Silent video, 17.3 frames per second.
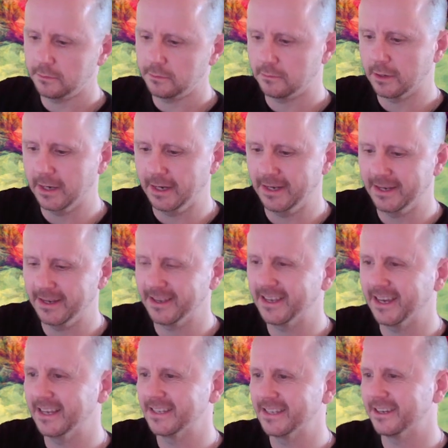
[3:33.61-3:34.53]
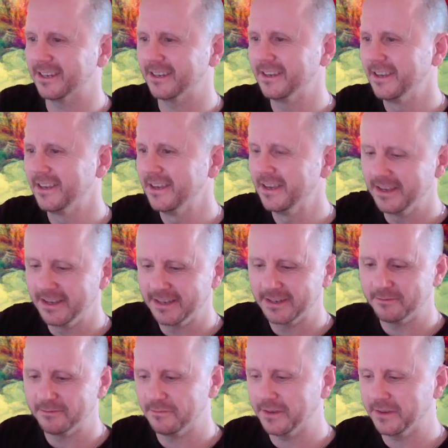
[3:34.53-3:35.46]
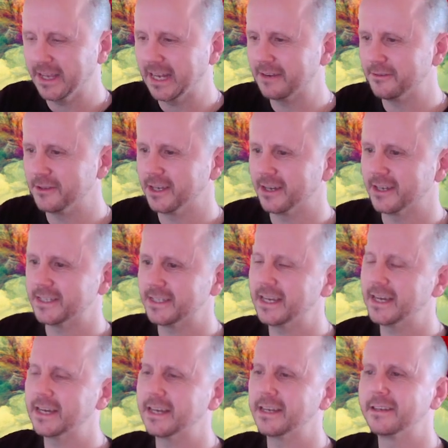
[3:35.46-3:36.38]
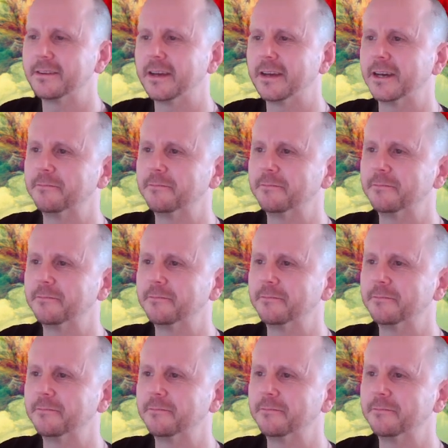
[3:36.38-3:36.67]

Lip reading: Right, okay, so forget everything I said.